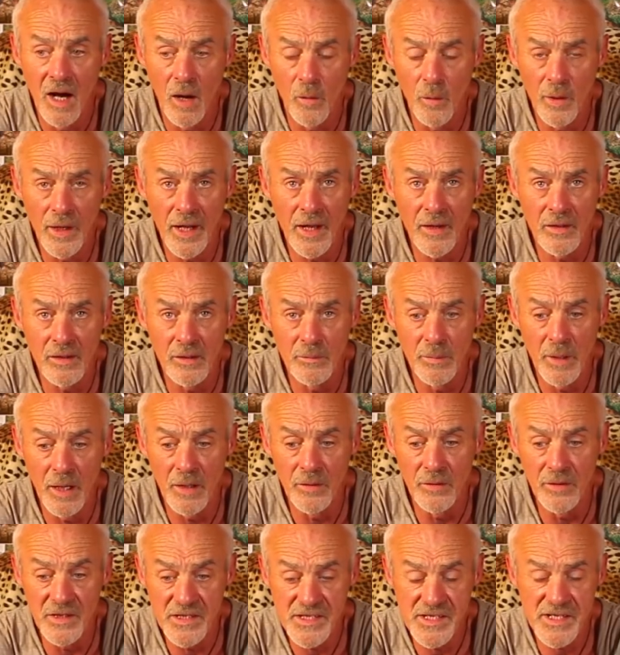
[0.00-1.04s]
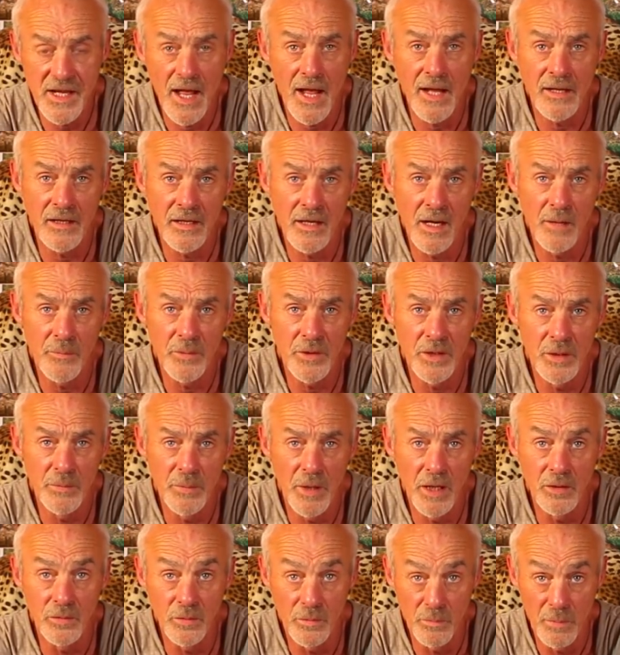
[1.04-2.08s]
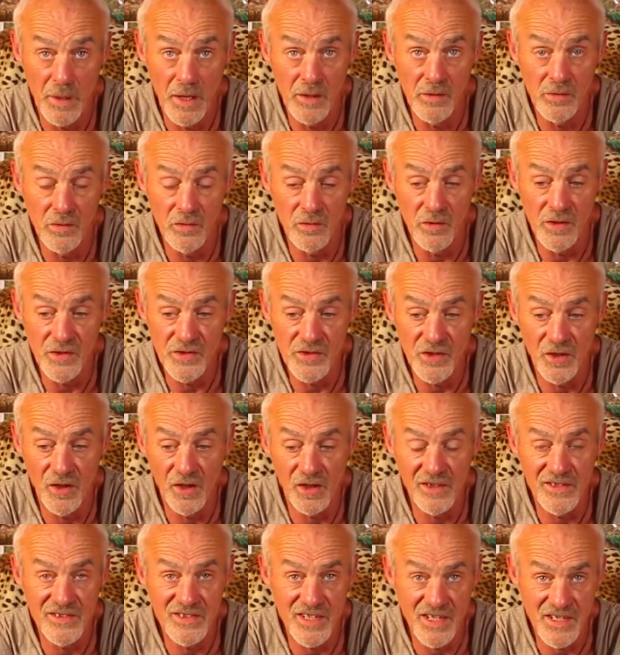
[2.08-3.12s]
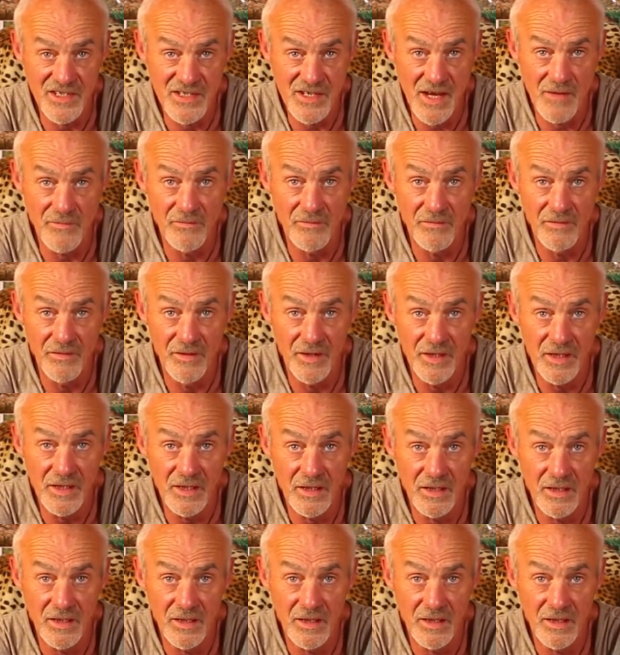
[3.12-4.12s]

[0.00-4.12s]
I went out in the boat, and standing up in the boat with Polaroids on, I could see 7 feet.